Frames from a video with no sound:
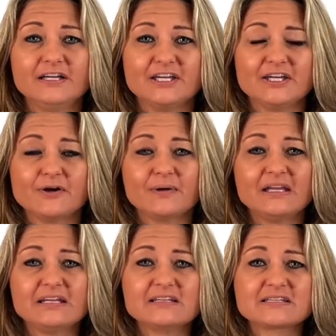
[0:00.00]

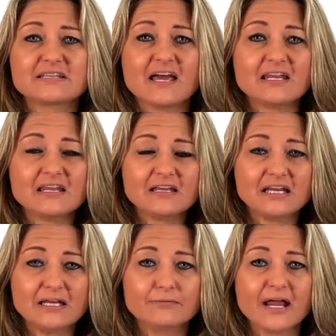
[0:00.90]
In his study,
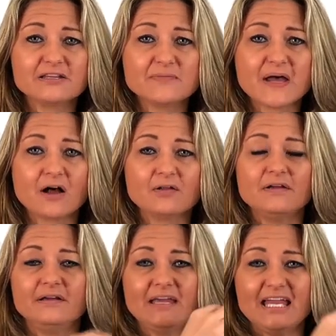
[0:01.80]
he rang the bell
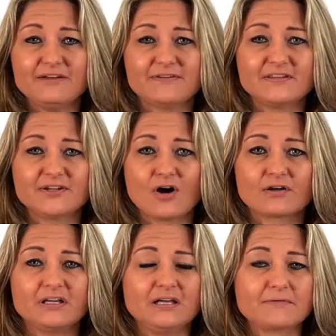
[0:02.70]
and he fed the dog.
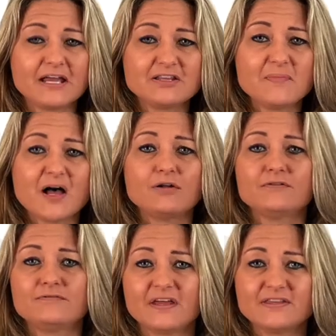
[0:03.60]
He rang the
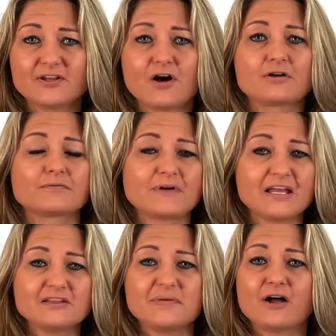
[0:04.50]
bell, fed the dog,
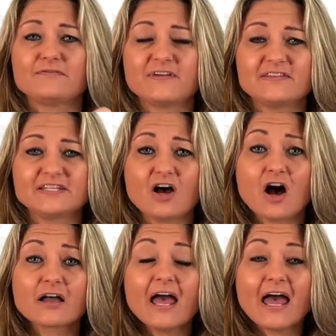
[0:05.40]
rang the bell, fed the
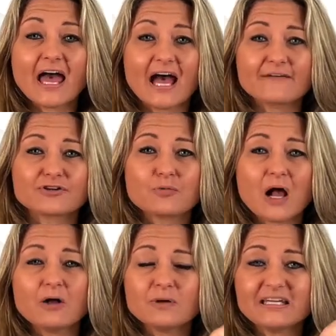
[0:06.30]
dog. After a
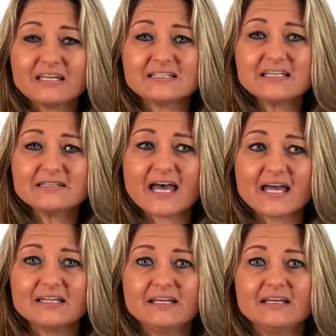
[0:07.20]
while, when he did
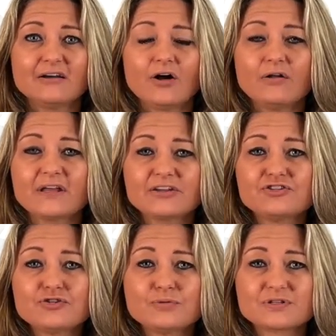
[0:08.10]
that, all he had to
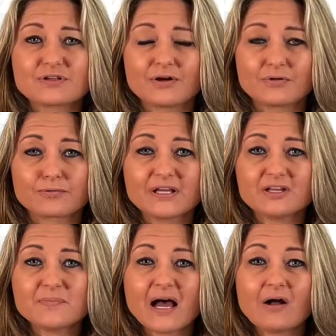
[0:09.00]
do was ring the
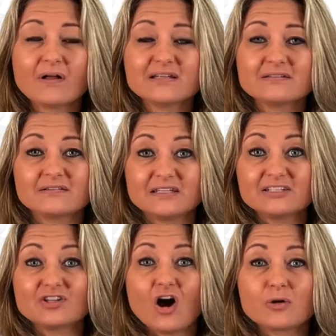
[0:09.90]
bell and the
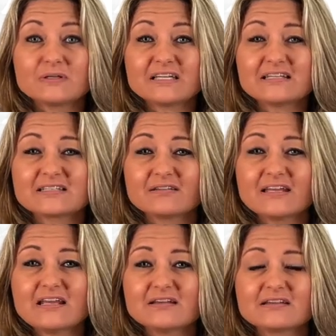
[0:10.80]
dog was
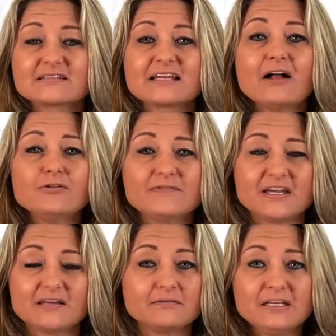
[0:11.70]
instantly
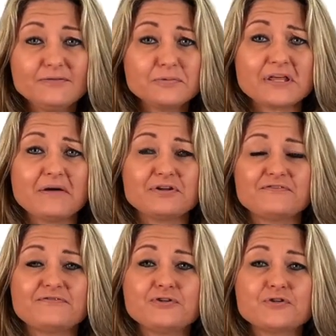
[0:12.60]
salivating, even without any
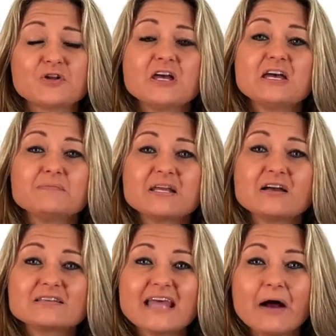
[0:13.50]
food,
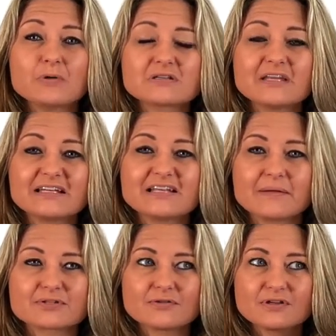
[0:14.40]
because that was linked
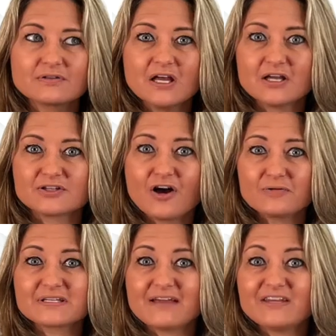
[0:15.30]
up. So the dog
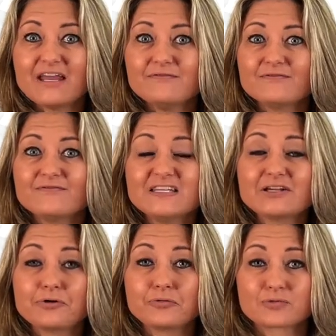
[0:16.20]
was having a
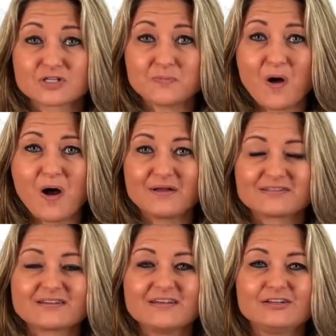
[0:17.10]
physical
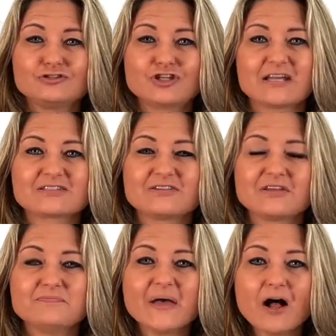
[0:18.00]
response just to
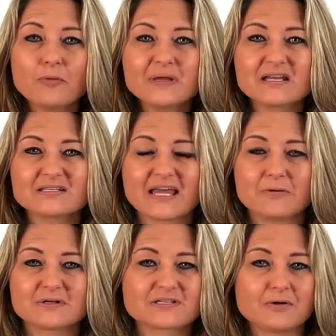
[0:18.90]
the bell because
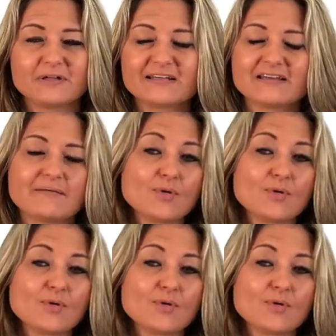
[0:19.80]
that was so linked up.